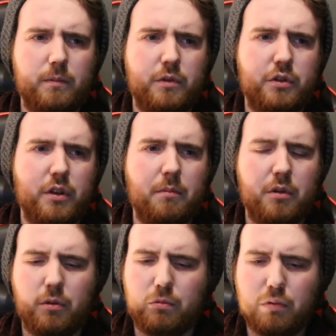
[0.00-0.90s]
some
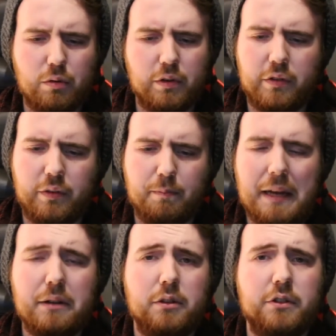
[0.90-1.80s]
corroded
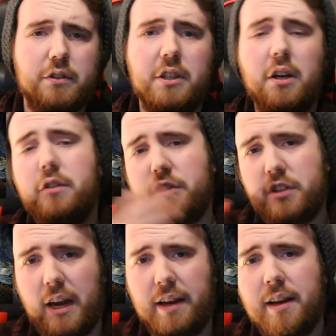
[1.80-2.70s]
metals. On the other
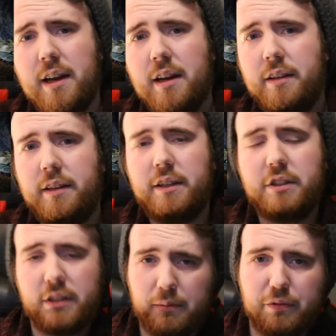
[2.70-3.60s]
side, the
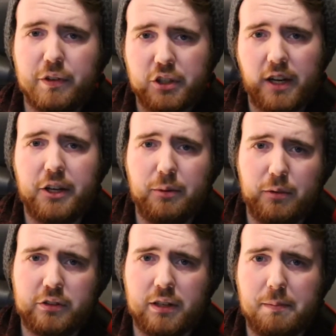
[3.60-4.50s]
same fish-like
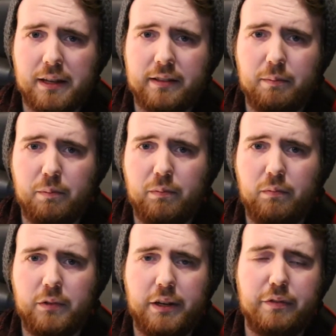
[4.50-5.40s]
humanoids
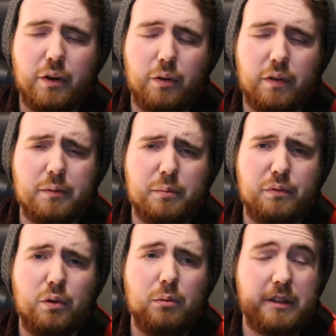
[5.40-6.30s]
they fought
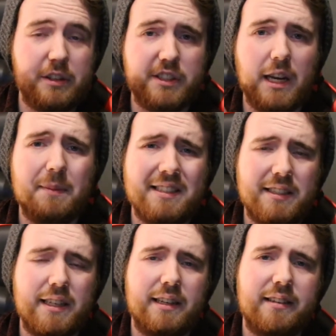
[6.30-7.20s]
before with the same
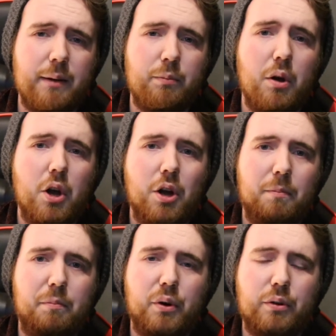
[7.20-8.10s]
acidic type
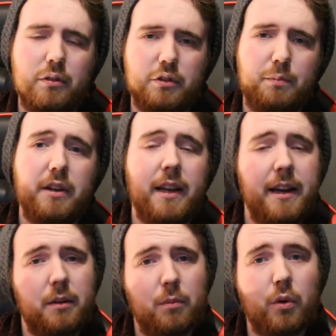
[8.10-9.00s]
burns, but
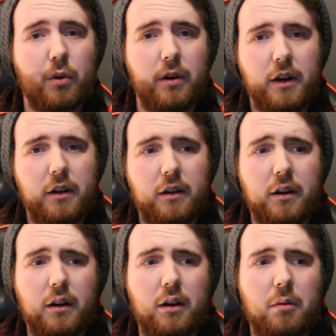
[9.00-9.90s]
laid out more
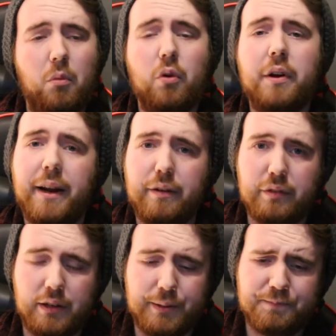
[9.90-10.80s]

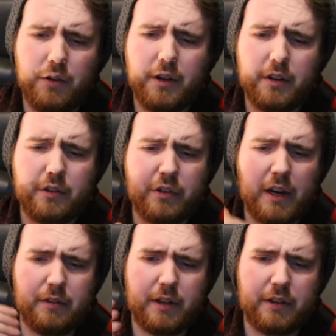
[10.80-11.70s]
carefully. On the other
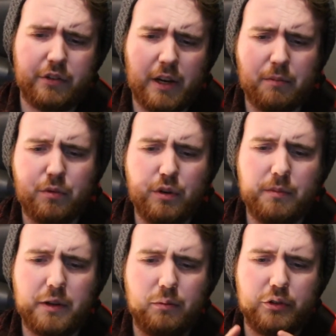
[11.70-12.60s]
side of that same
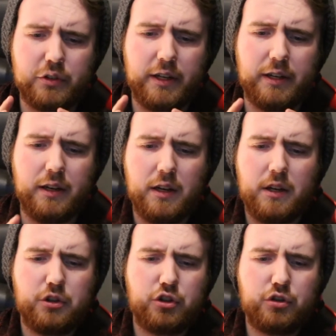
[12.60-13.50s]
room, there was a
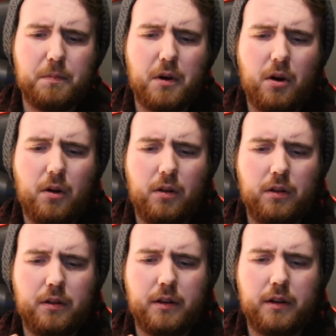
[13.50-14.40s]
small